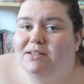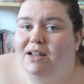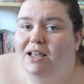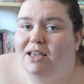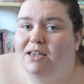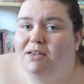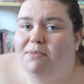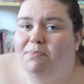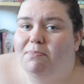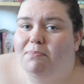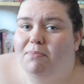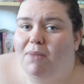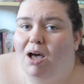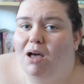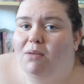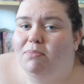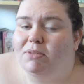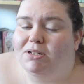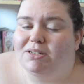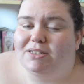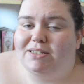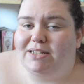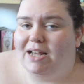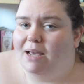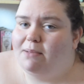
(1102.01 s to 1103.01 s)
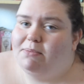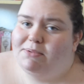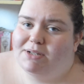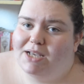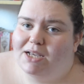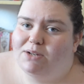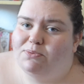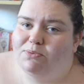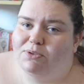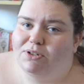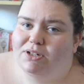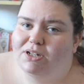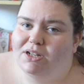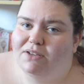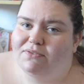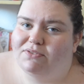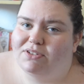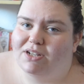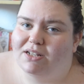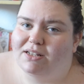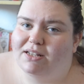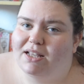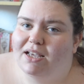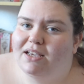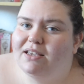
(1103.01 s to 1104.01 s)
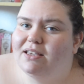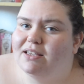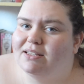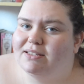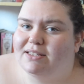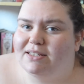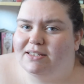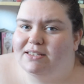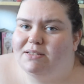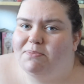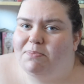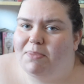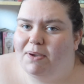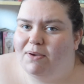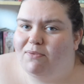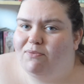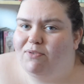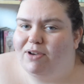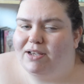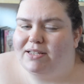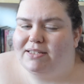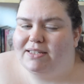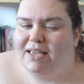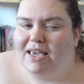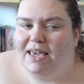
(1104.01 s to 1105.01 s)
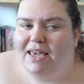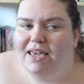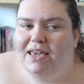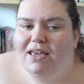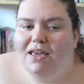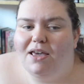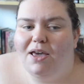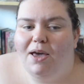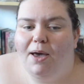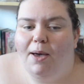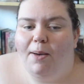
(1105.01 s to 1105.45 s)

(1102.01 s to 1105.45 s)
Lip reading: like, mum and stepdad wouldn't have done that because it's a bit risky.